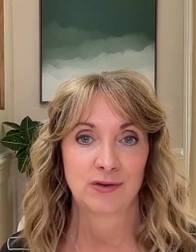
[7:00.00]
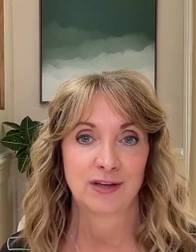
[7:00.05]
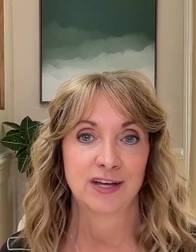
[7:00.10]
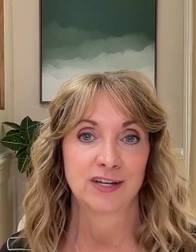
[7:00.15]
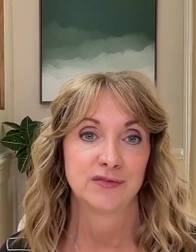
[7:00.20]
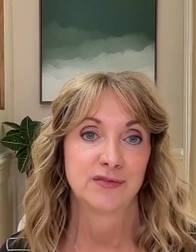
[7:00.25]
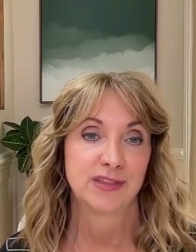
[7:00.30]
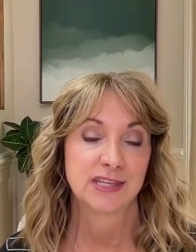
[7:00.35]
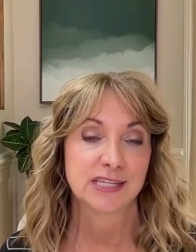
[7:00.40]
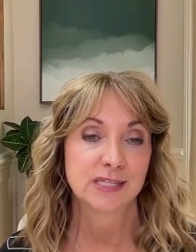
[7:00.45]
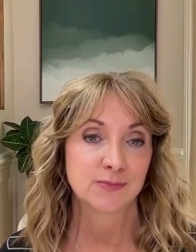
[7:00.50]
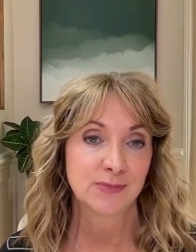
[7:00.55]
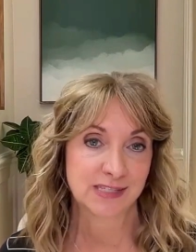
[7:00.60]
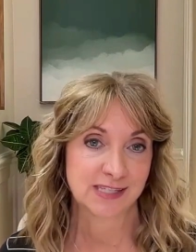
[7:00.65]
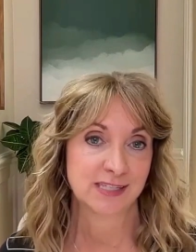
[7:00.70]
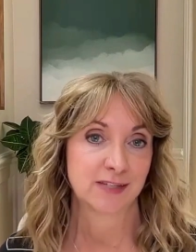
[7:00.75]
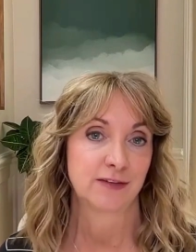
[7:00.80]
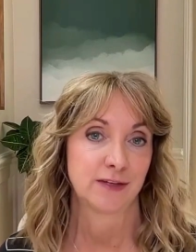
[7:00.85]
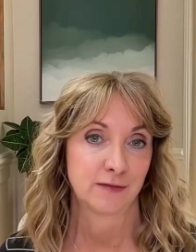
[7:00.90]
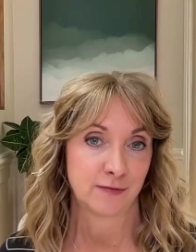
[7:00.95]
of the
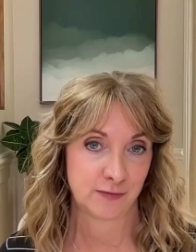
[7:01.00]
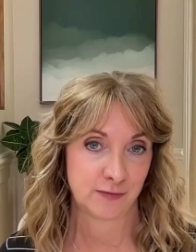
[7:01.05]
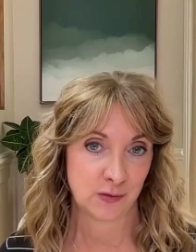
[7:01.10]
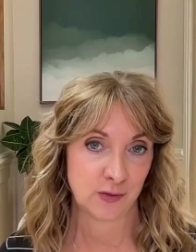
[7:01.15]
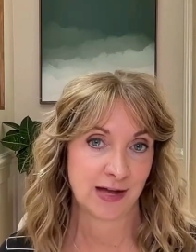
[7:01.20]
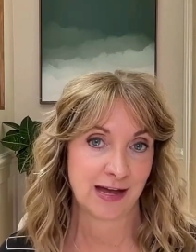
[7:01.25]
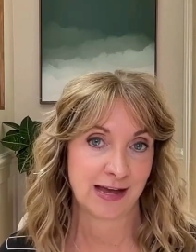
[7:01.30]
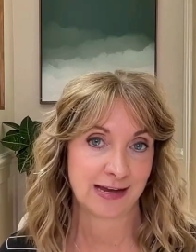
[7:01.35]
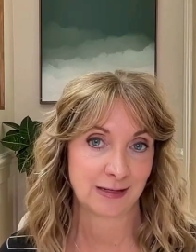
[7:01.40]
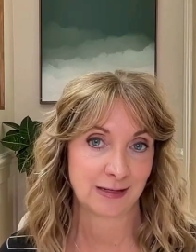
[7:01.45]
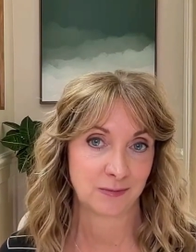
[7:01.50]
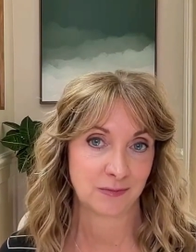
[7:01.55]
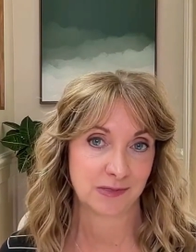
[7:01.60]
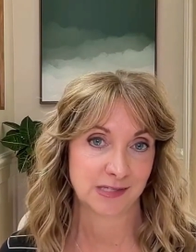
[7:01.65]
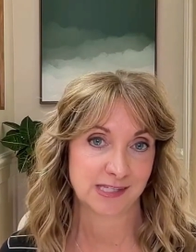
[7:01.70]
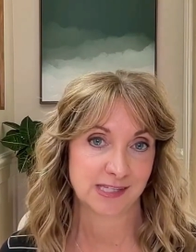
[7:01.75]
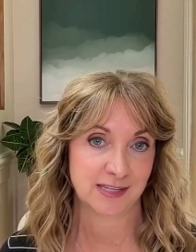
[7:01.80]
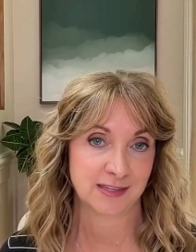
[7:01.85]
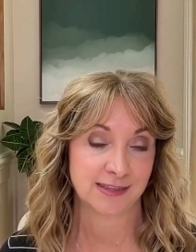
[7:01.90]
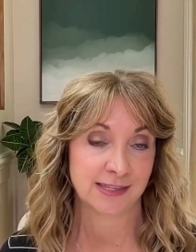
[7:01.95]
specific food
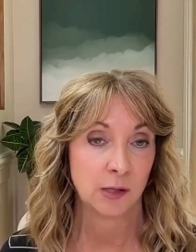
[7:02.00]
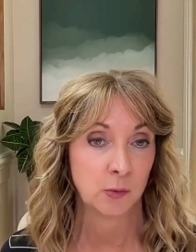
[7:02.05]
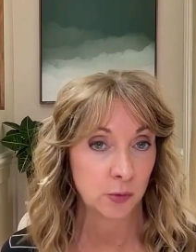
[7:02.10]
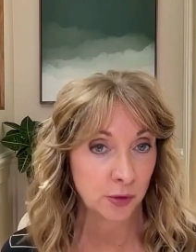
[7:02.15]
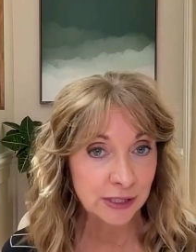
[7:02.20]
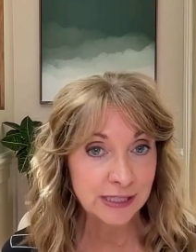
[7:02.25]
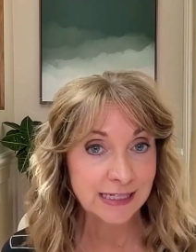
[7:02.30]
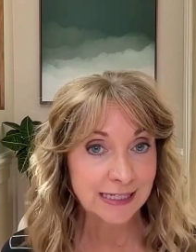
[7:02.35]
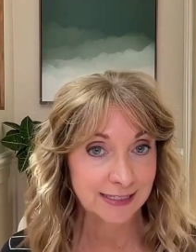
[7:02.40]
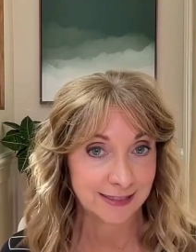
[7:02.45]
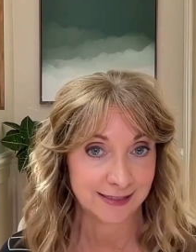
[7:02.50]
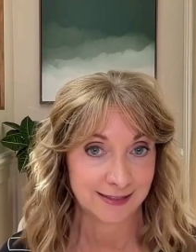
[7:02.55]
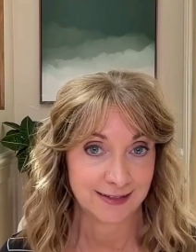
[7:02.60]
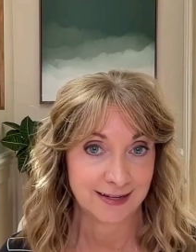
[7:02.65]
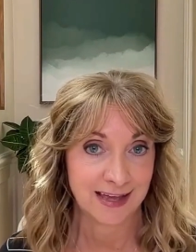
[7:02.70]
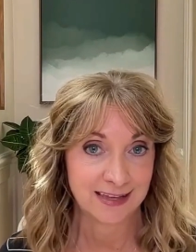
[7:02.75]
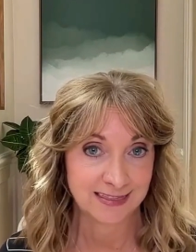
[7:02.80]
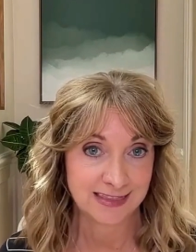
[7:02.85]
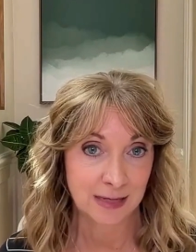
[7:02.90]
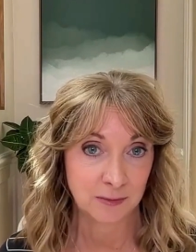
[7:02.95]
items that were eaten
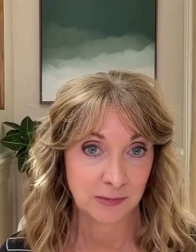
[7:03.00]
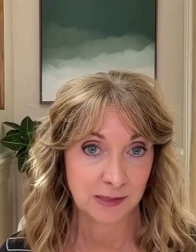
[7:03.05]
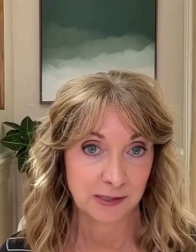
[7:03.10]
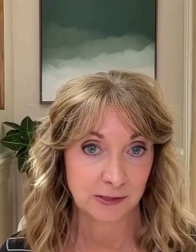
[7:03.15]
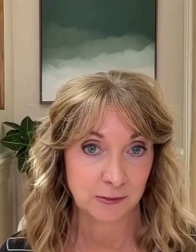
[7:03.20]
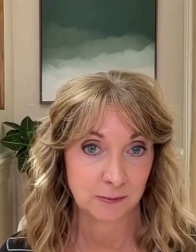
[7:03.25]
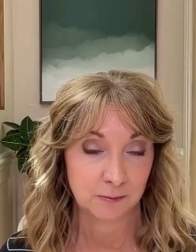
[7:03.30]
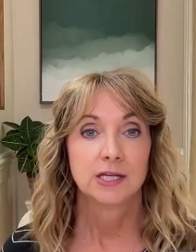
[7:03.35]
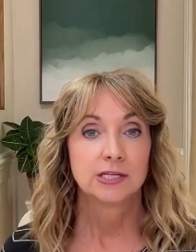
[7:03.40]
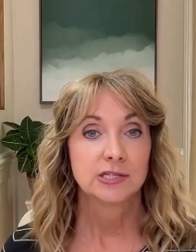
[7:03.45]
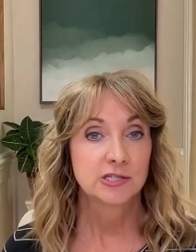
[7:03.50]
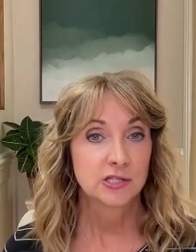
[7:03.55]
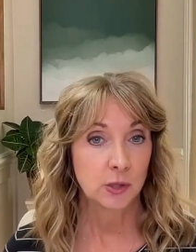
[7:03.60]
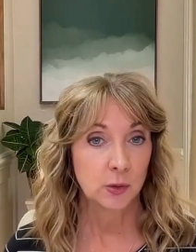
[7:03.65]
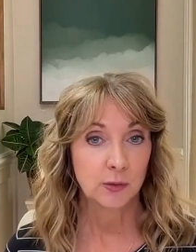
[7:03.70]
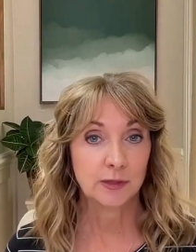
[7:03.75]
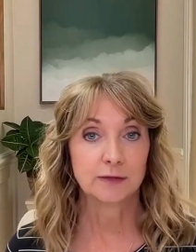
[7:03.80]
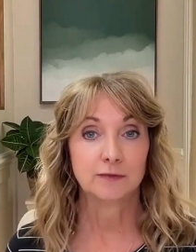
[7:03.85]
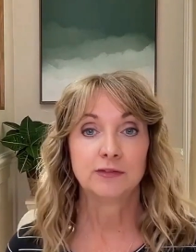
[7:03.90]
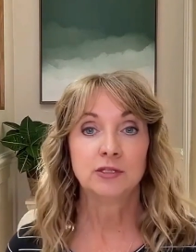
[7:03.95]
at that meal. So,
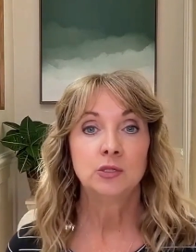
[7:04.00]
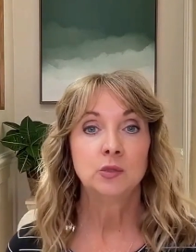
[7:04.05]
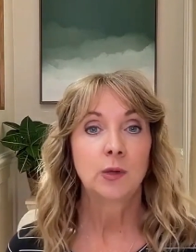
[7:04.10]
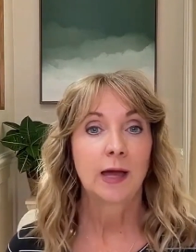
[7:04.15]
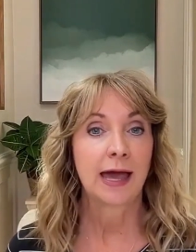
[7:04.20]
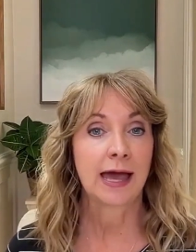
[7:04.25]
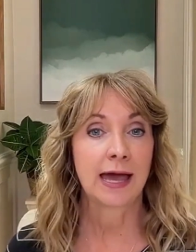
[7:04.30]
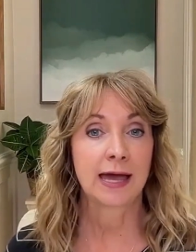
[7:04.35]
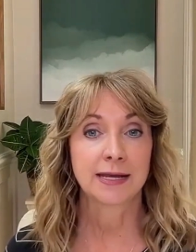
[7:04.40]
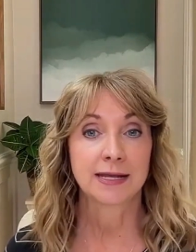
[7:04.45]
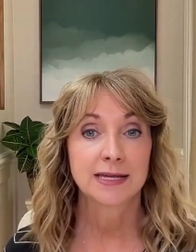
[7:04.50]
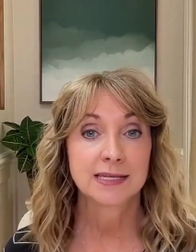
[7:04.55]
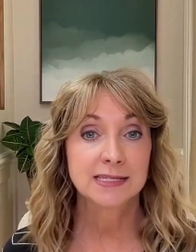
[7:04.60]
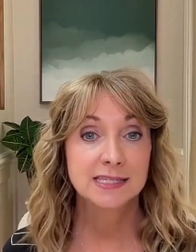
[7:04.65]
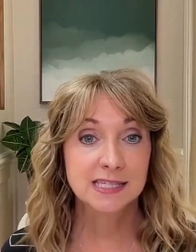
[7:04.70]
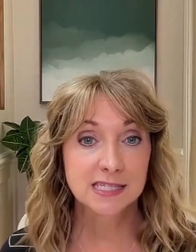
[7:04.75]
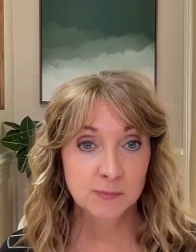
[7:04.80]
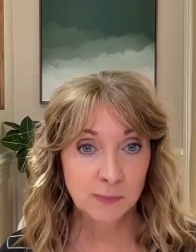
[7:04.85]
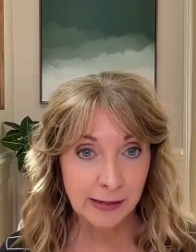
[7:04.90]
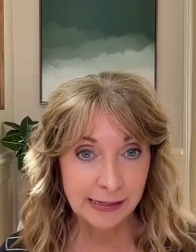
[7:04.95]
if you had a
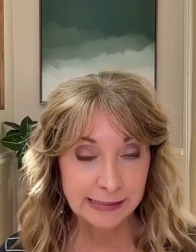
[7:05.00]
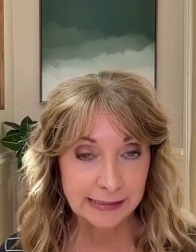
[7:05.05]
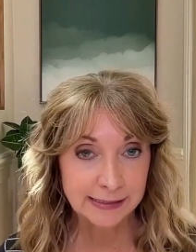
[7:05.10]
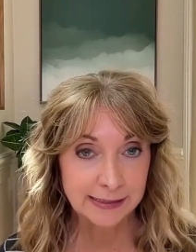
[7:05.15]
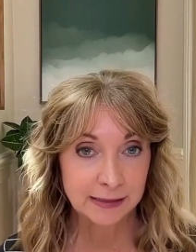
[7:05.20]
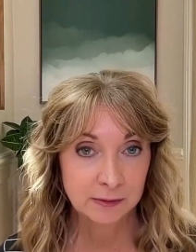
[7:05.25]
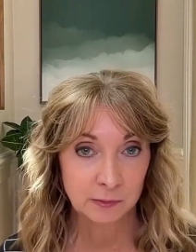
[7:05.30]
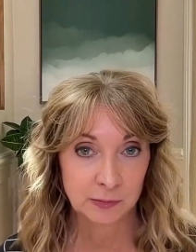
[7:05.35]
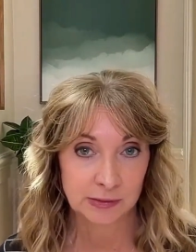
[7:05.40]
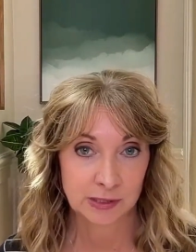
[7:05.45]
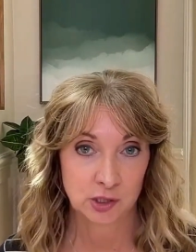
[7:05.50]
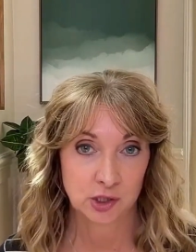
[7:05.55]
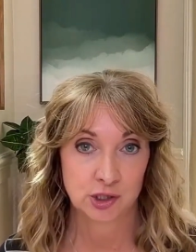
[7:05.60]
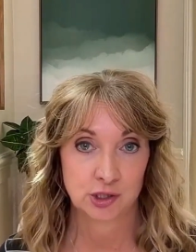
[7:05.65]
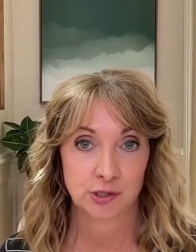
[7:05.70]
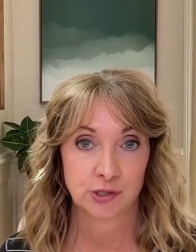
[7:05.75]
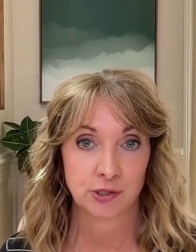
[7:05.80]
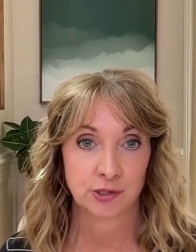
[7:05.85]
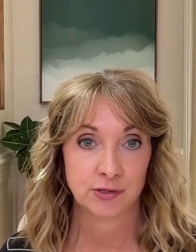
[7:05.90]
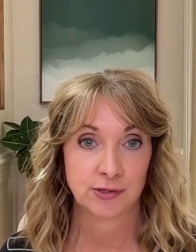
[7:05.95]
spike in blood
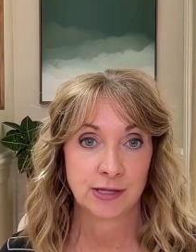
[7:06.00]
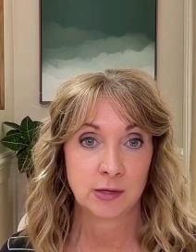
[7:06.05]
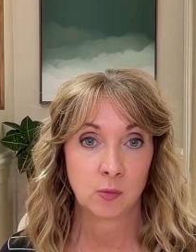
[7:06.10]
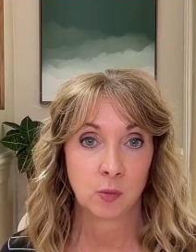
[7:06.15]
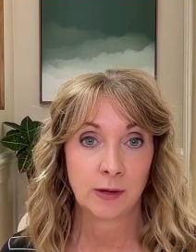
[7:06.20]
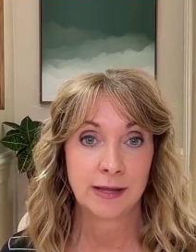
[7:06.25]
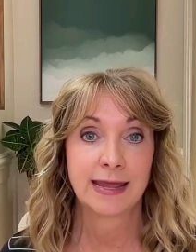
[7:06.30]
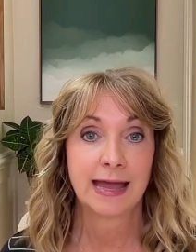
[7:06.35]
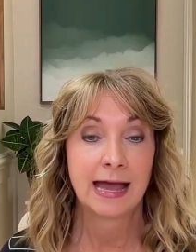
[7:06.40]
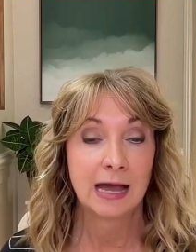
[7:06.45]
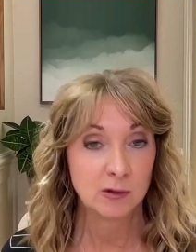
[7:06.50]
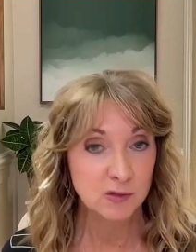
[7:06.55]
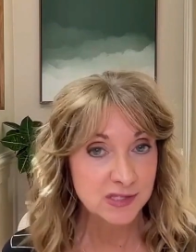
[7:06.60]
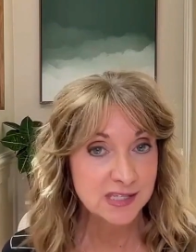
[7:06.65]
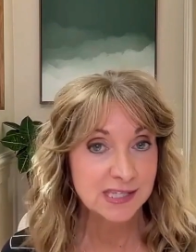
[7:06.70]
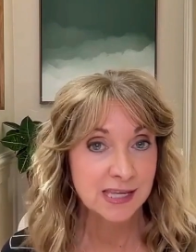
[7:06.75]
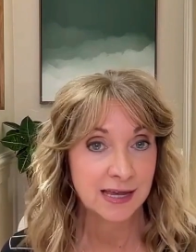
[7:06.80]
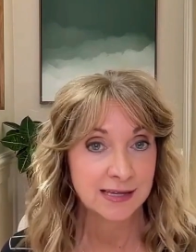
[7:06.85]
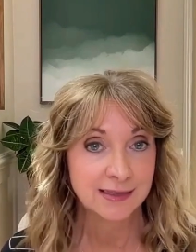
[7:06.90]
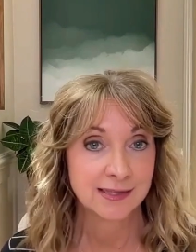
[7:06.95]
sugar that went
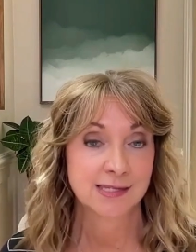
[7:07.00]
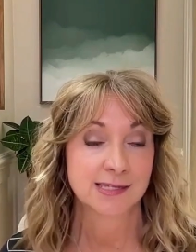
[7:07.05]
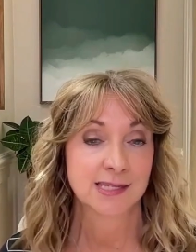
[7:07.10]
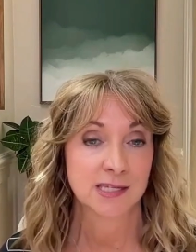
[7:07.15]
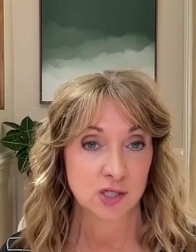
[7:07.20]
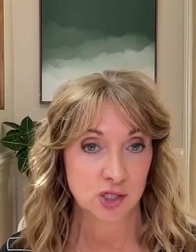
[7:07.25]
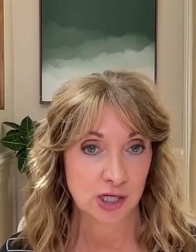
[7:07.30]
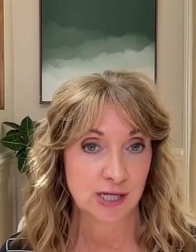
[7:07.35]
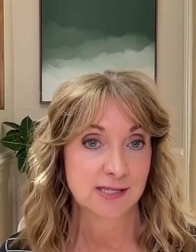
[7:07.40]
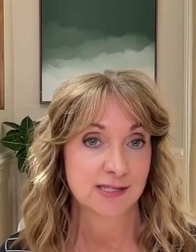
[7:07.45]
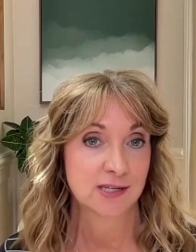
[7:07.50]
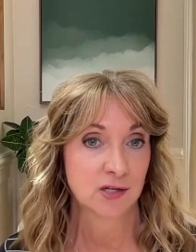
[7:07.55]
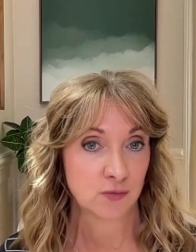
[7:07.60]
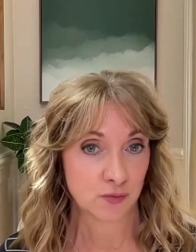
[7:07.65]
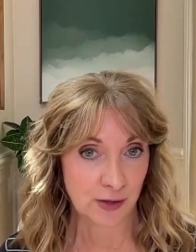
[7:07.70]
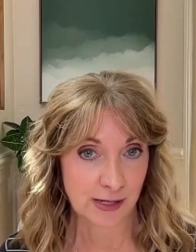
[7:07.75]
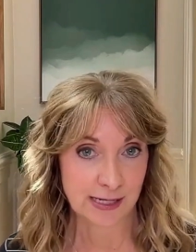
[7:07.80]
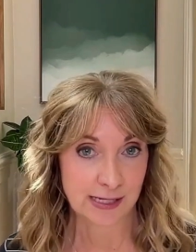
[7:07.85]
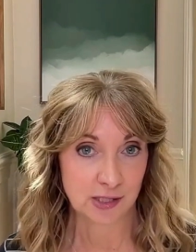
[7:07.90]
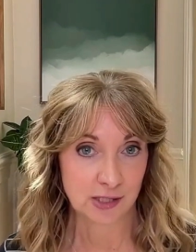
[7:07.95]
outside the suggested
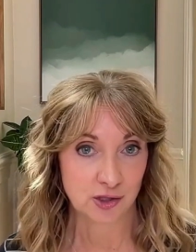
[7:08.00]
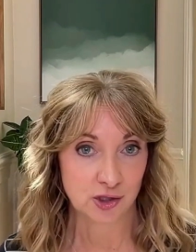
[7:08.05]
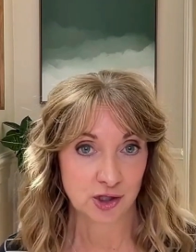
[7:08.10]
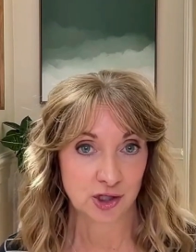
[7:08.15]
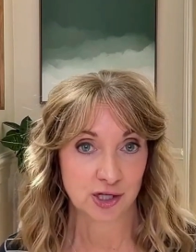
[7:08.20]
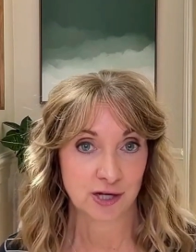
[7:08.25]
range